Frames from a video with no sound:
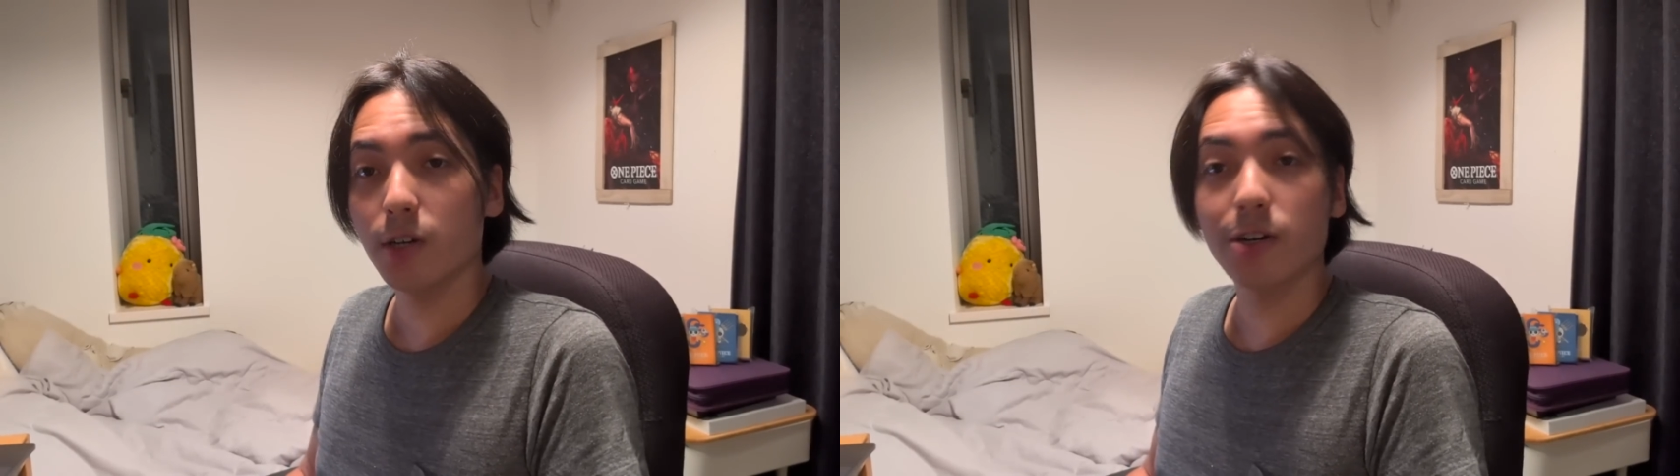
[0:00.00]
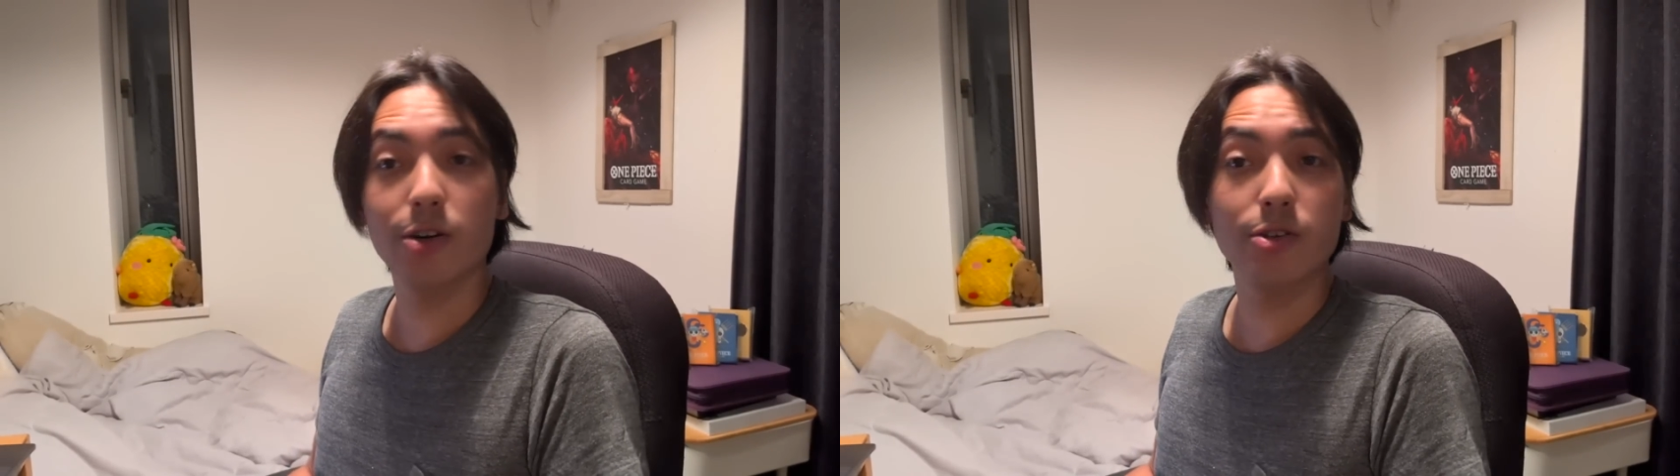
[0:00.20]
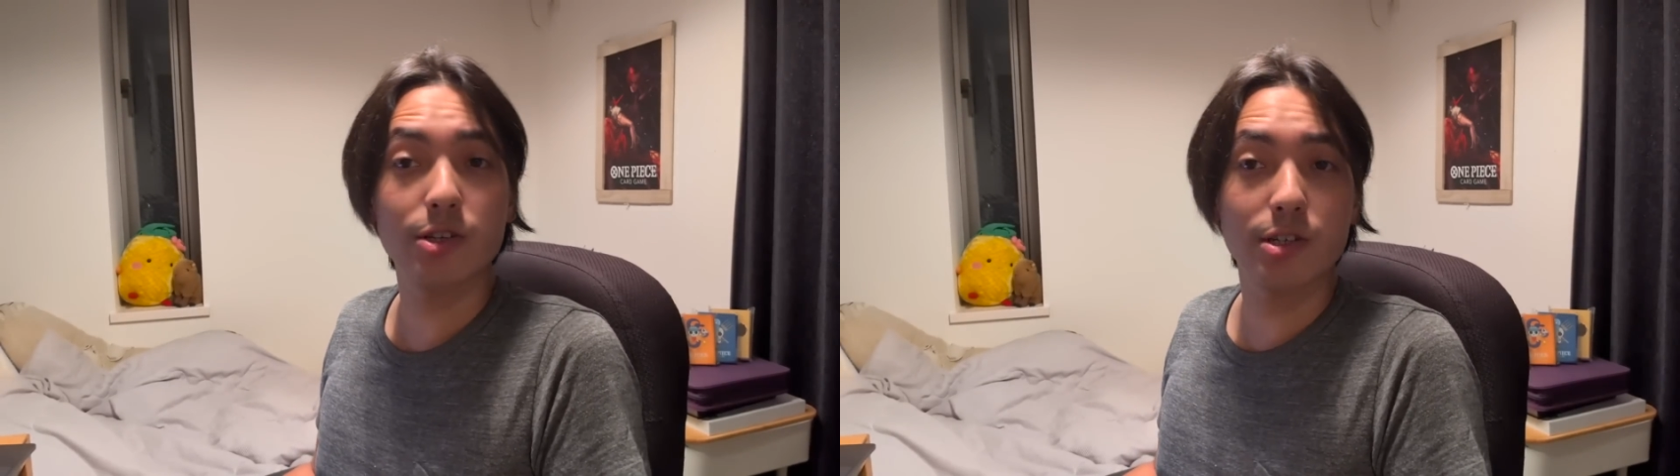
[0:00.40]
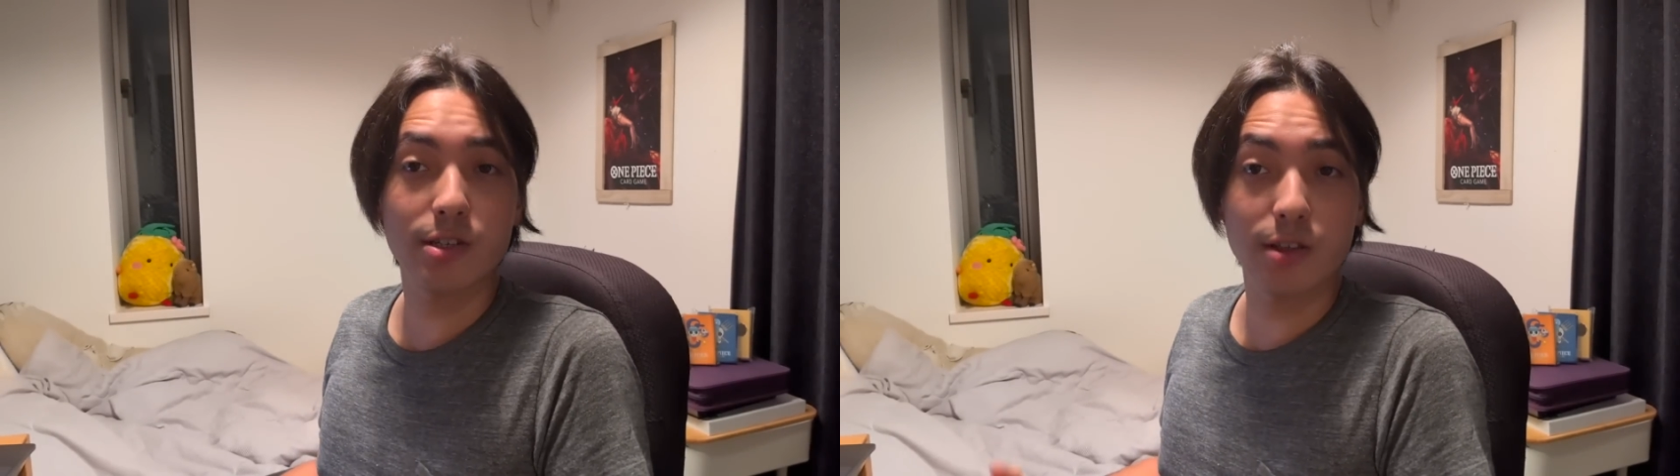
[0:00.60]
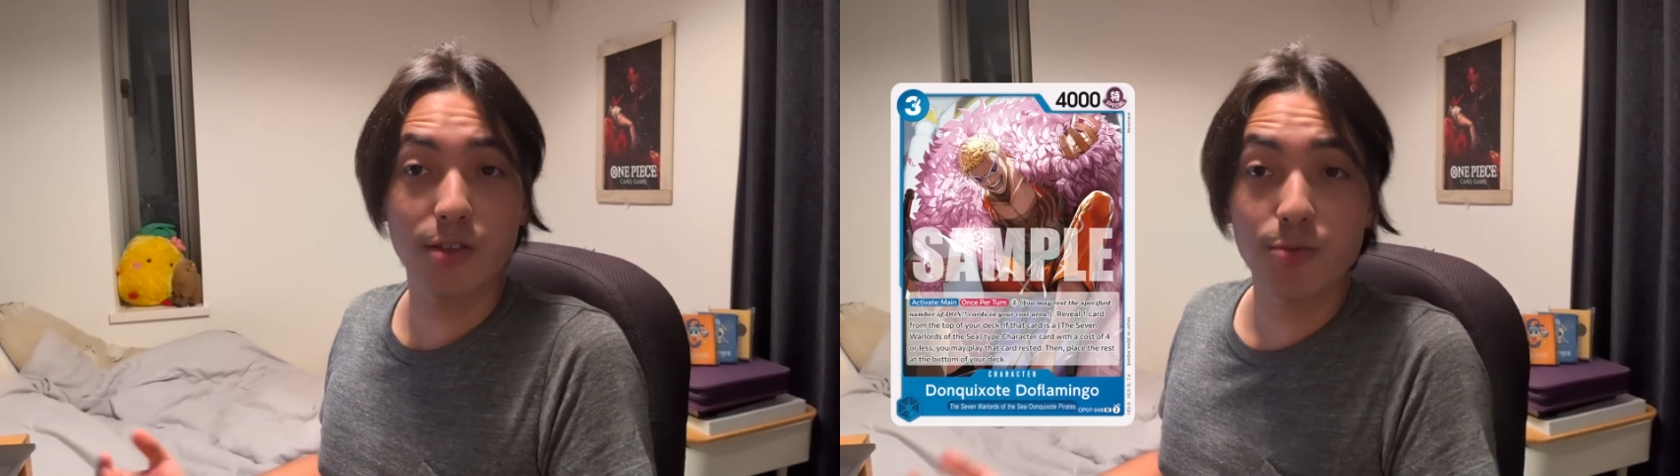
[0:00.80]
cards such
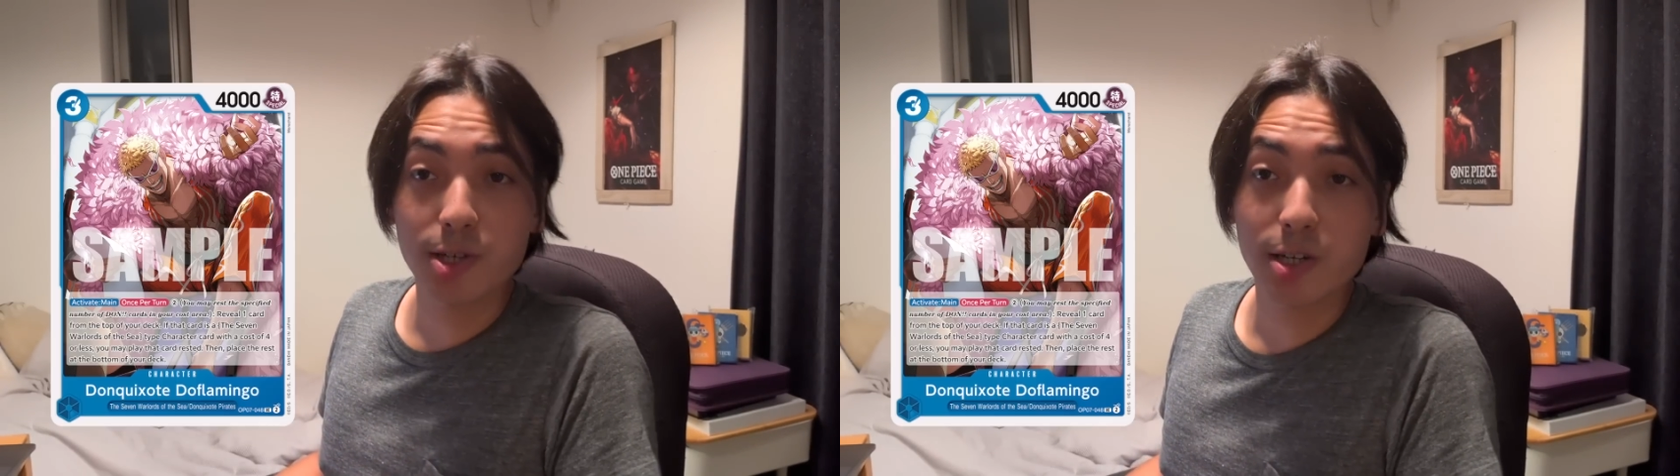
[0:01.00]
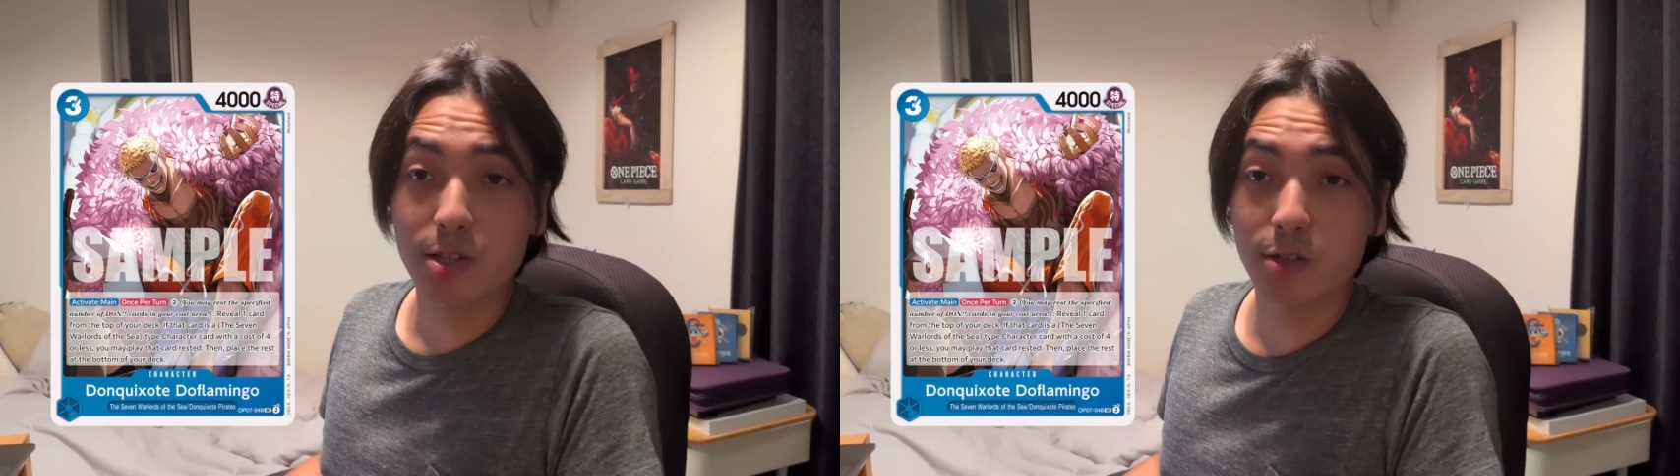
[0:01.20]
as the 3-cost